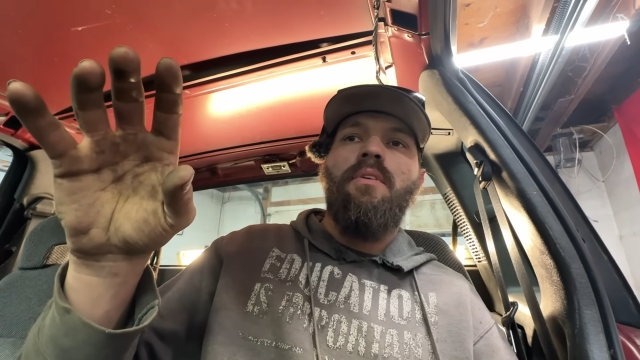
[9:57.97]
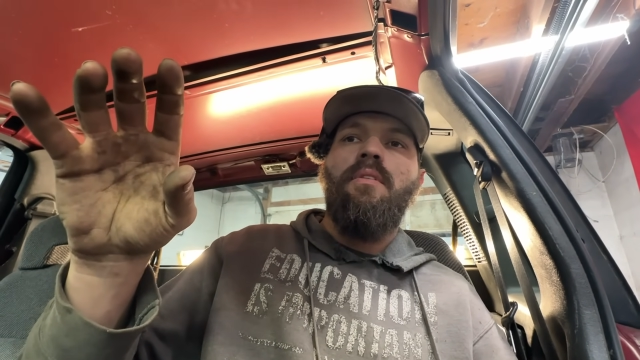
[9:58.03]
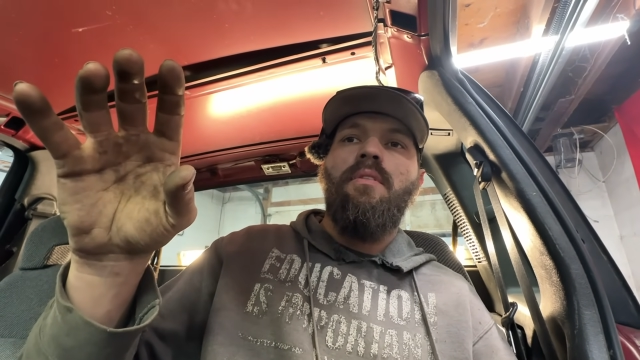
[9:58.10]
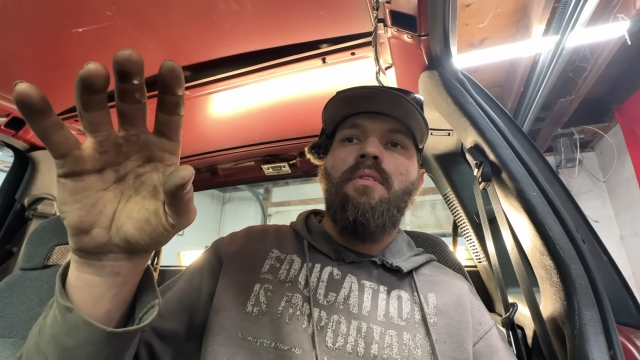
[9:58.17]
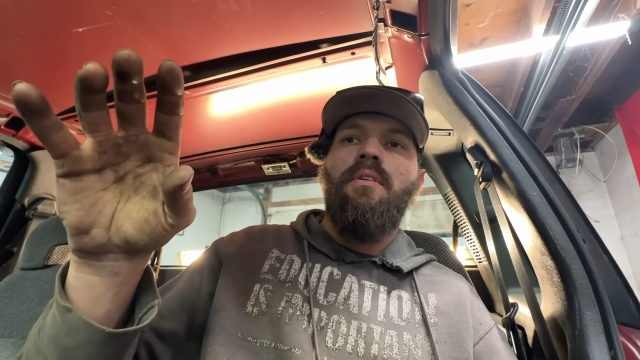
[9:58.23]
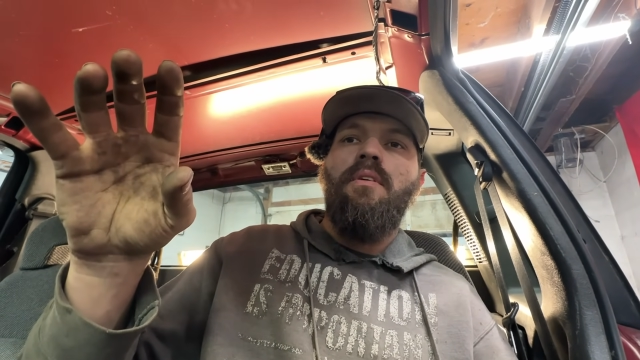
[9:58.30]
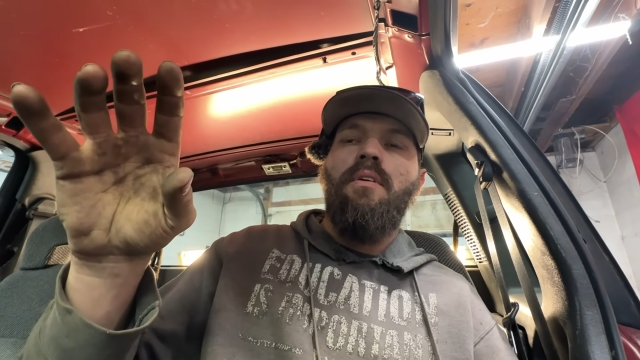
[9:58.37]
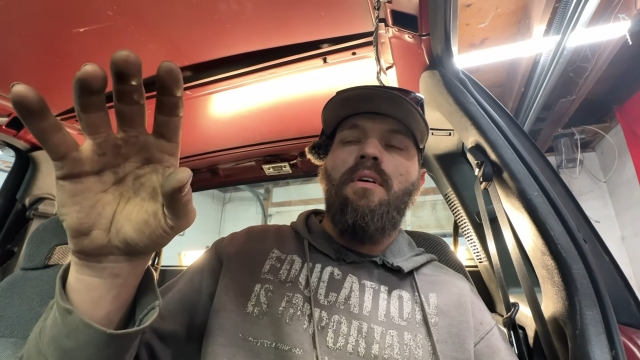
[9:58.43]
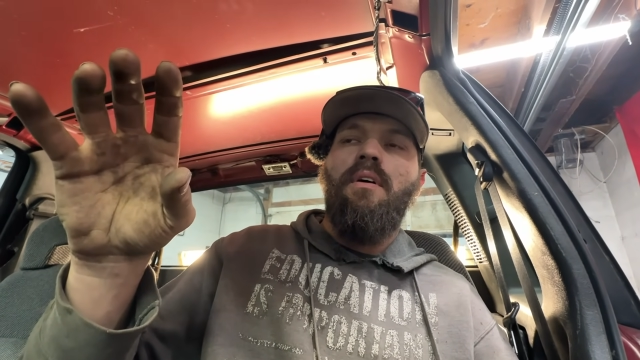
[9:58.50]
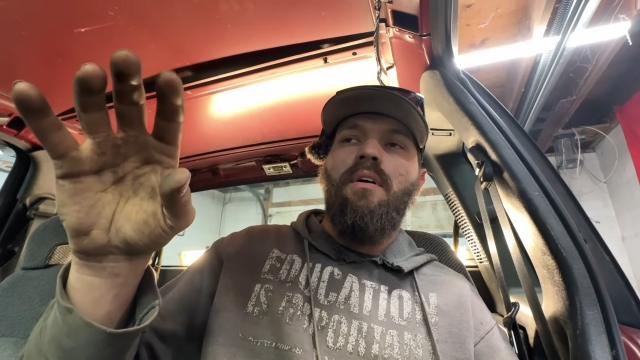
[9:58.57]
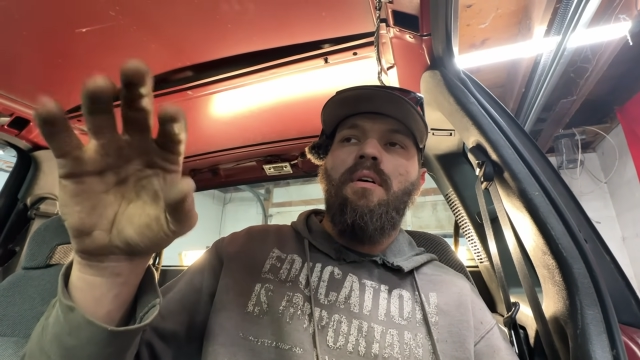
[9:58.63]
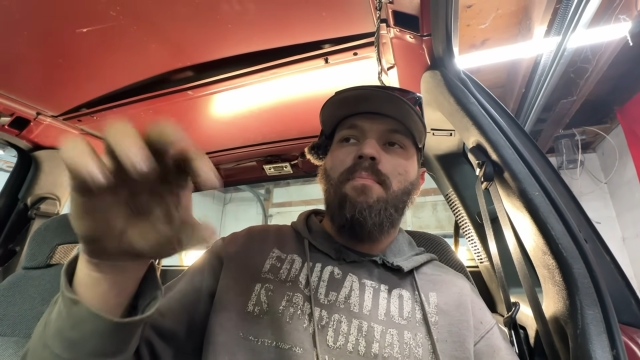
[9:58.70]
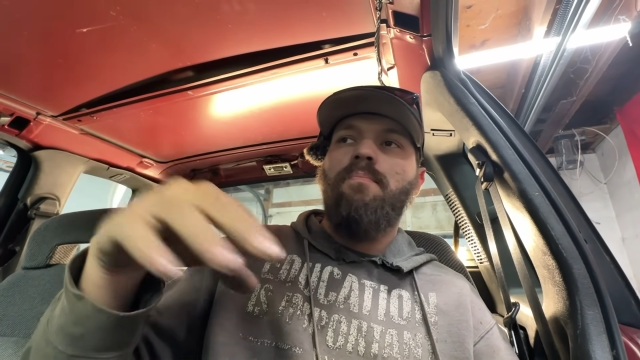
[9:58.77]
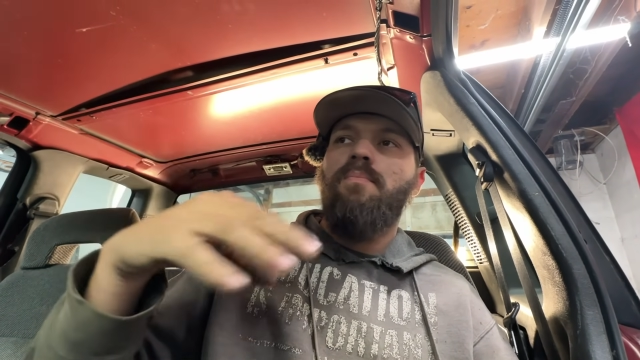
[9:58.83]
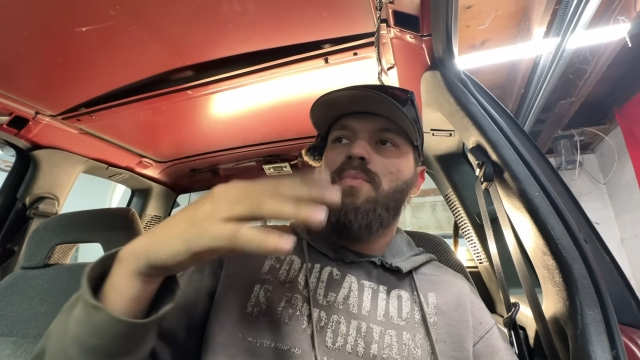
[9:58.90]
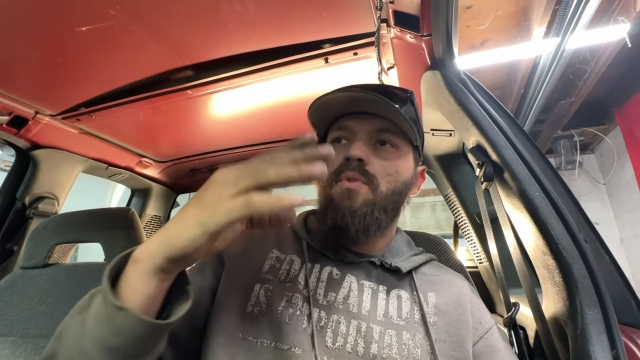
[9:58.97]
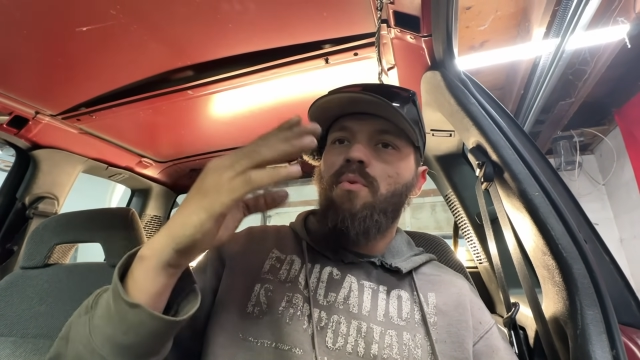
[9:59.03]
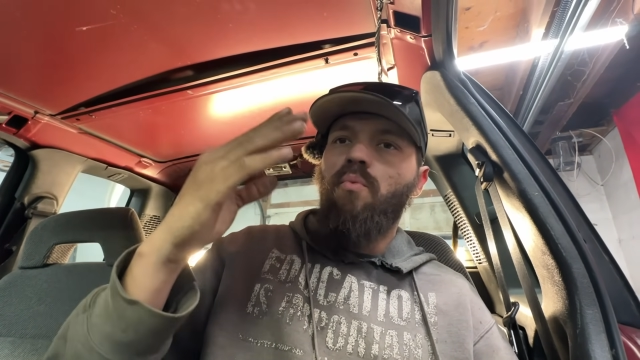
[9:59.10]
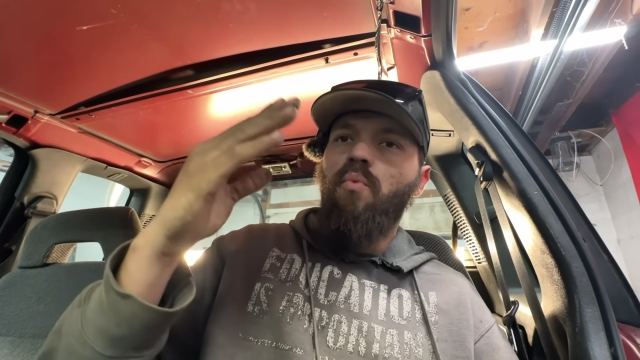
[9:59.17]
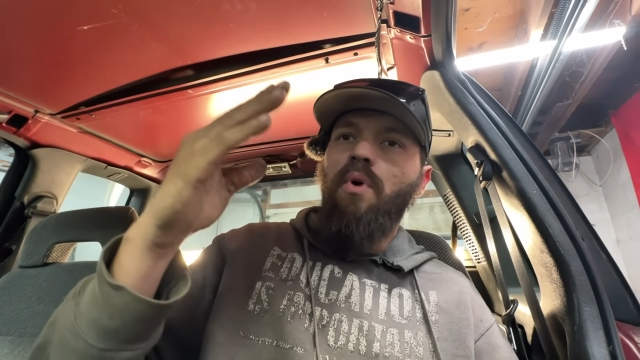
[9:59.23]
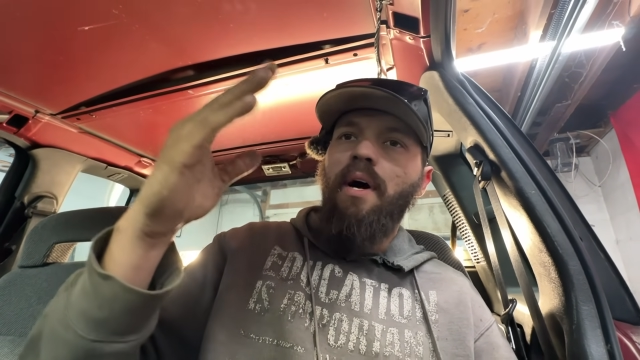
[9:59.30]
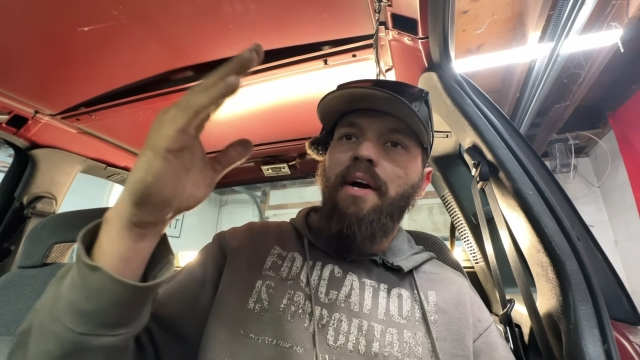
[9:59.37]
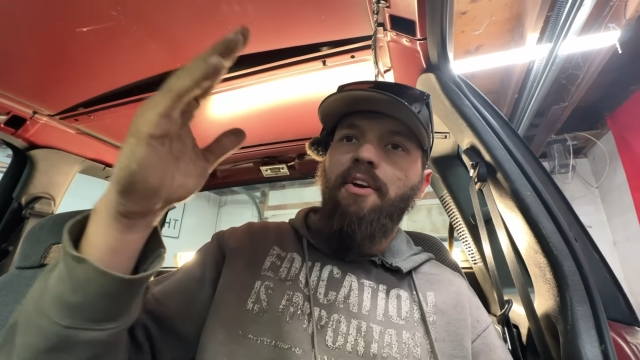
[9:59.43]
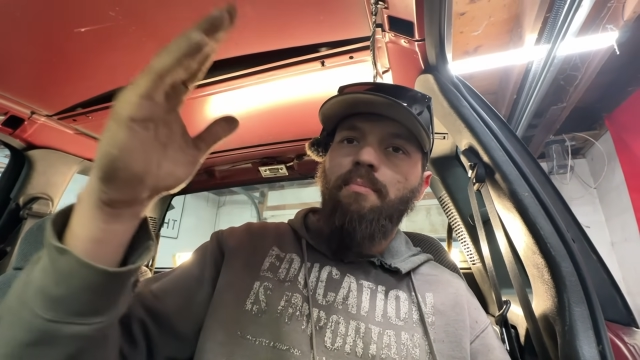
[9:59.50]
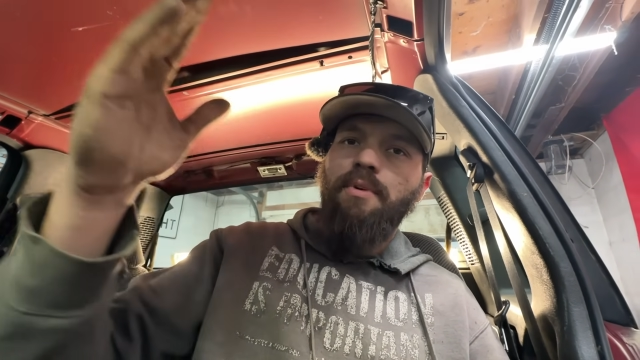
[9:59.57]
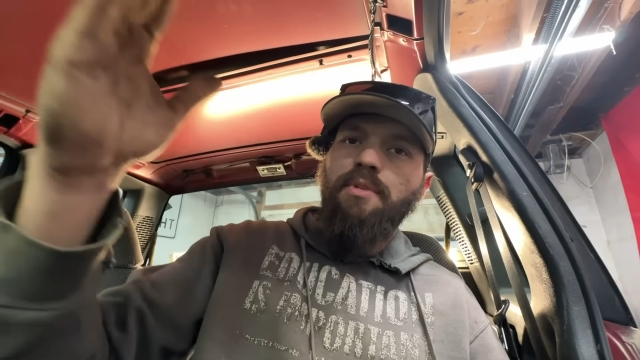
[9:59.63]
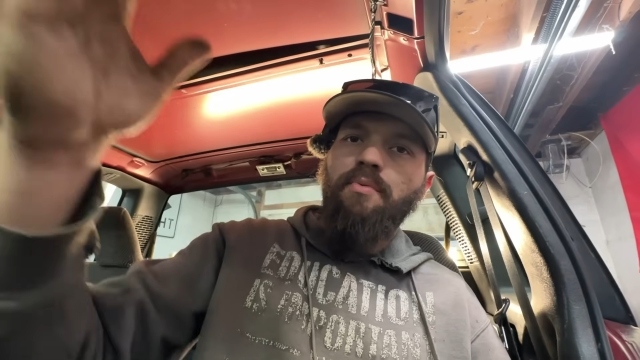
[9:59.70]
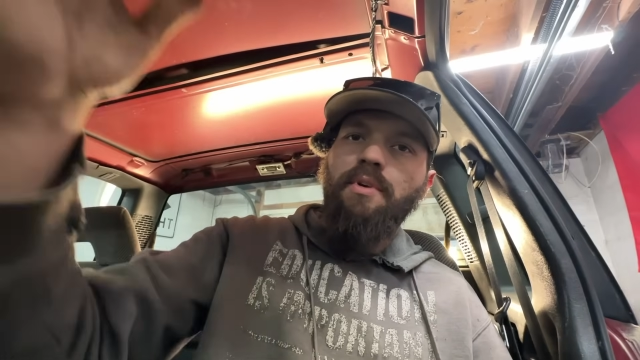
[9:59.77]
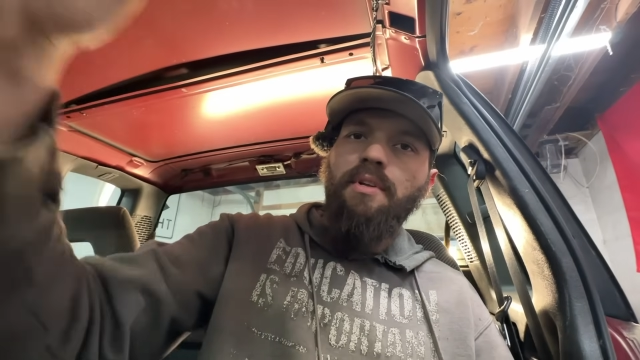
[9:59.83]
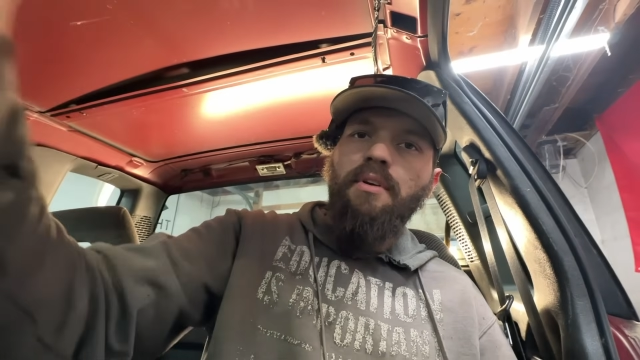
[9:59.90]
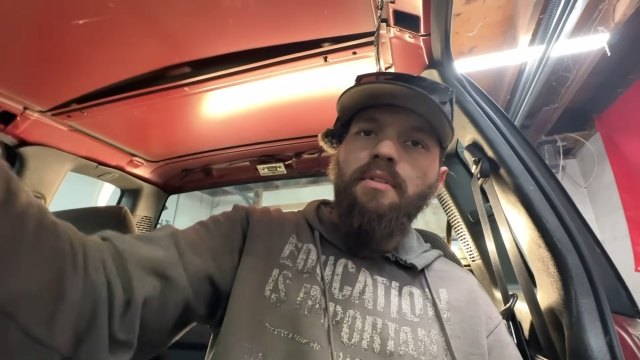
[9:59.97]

the wire between the